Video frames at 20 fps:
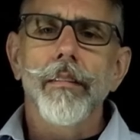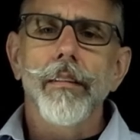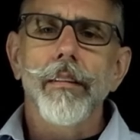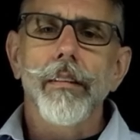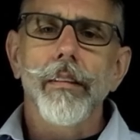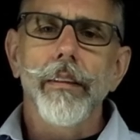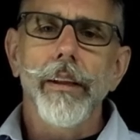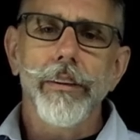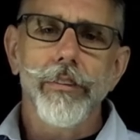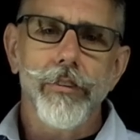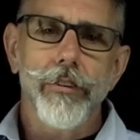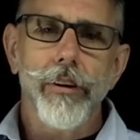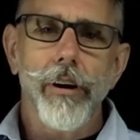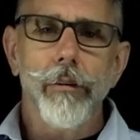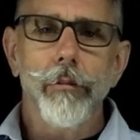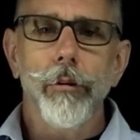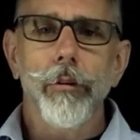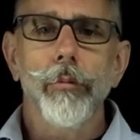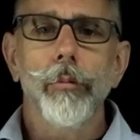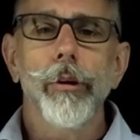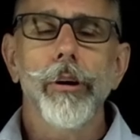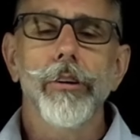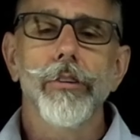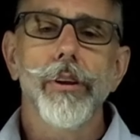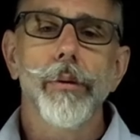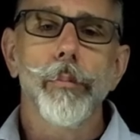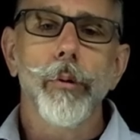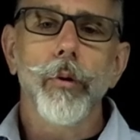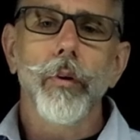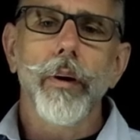Let's start with what a
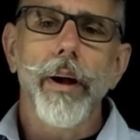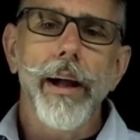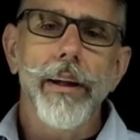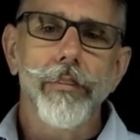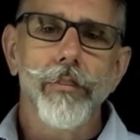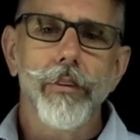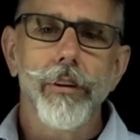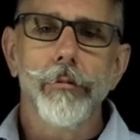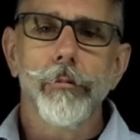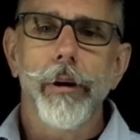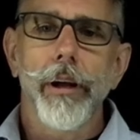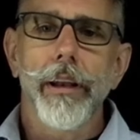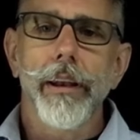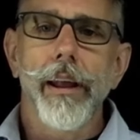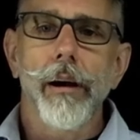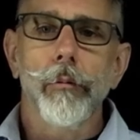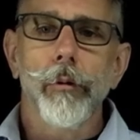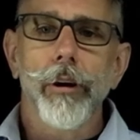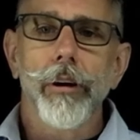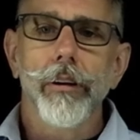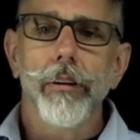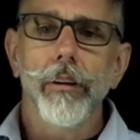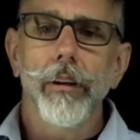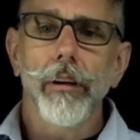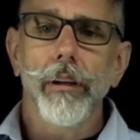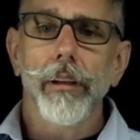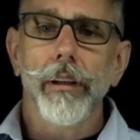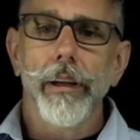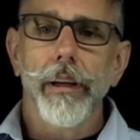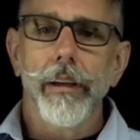typical SD-WAN network could
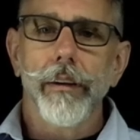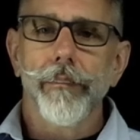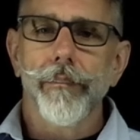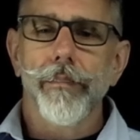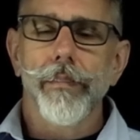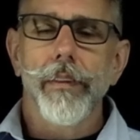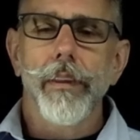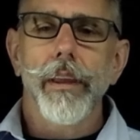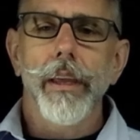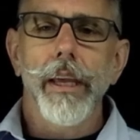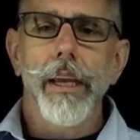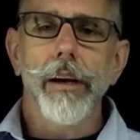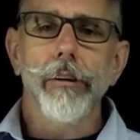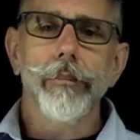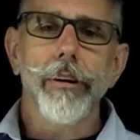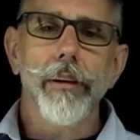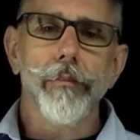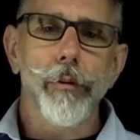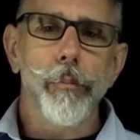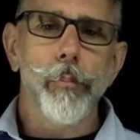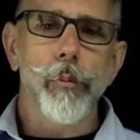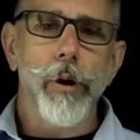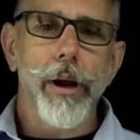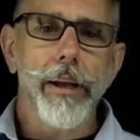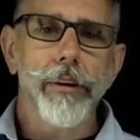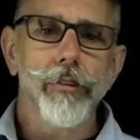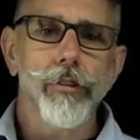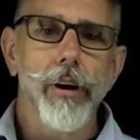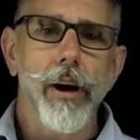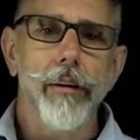look like. Here we have a
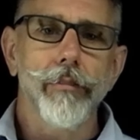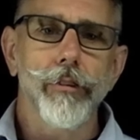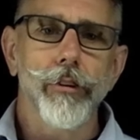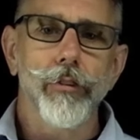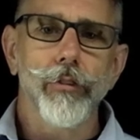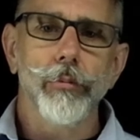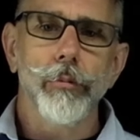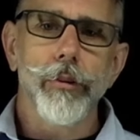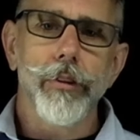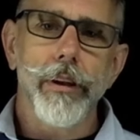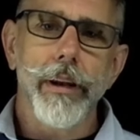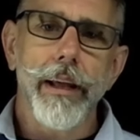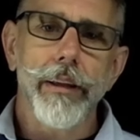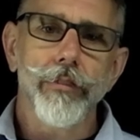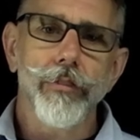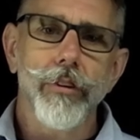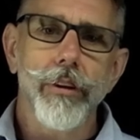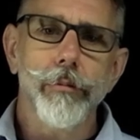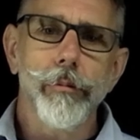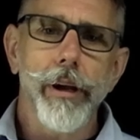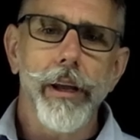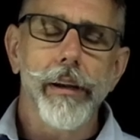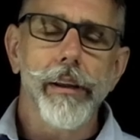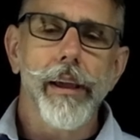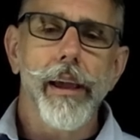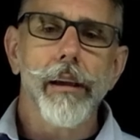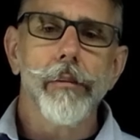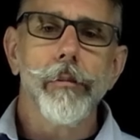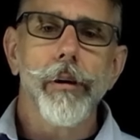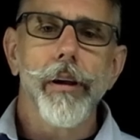branch office with an SD-WAN
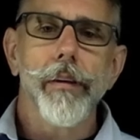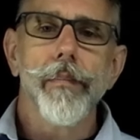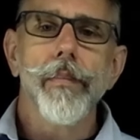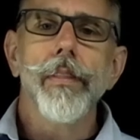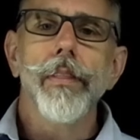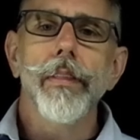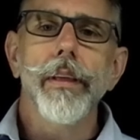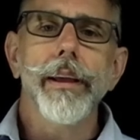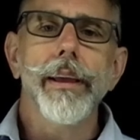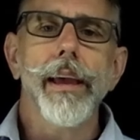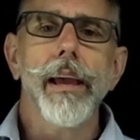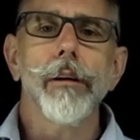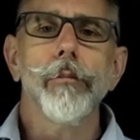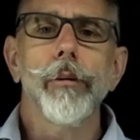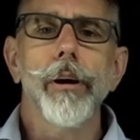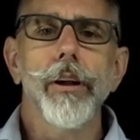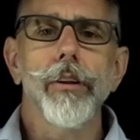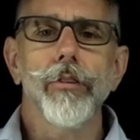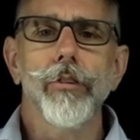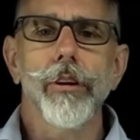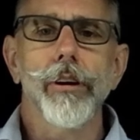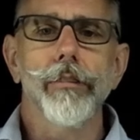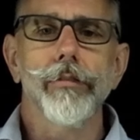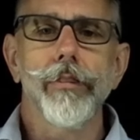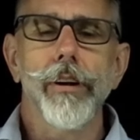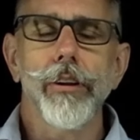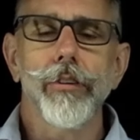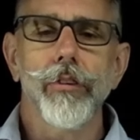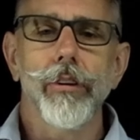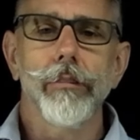gateway. The gateway is
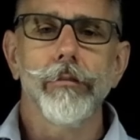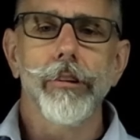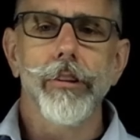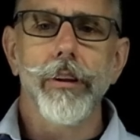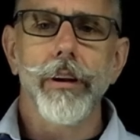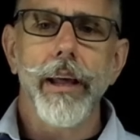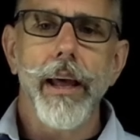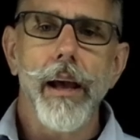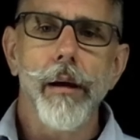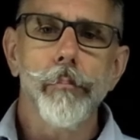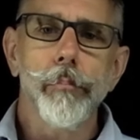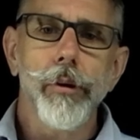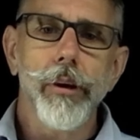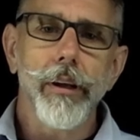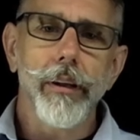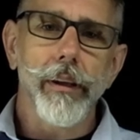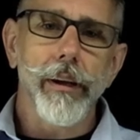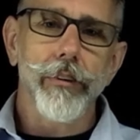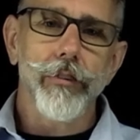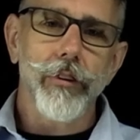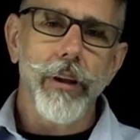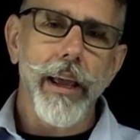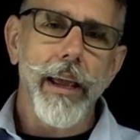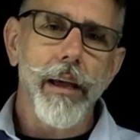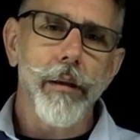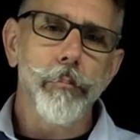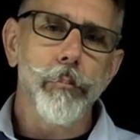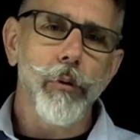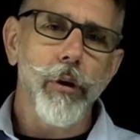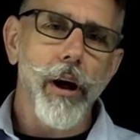interfacing with an MPLS
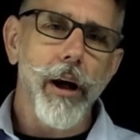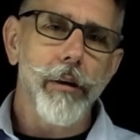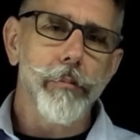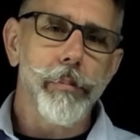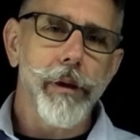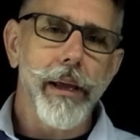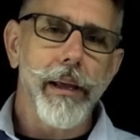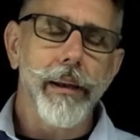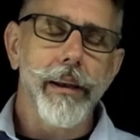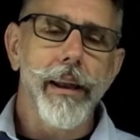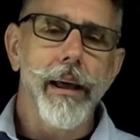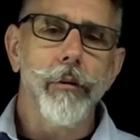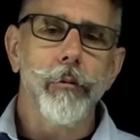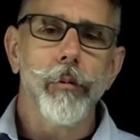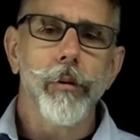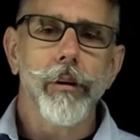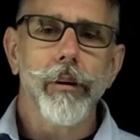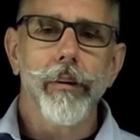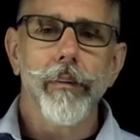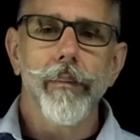and broadband network.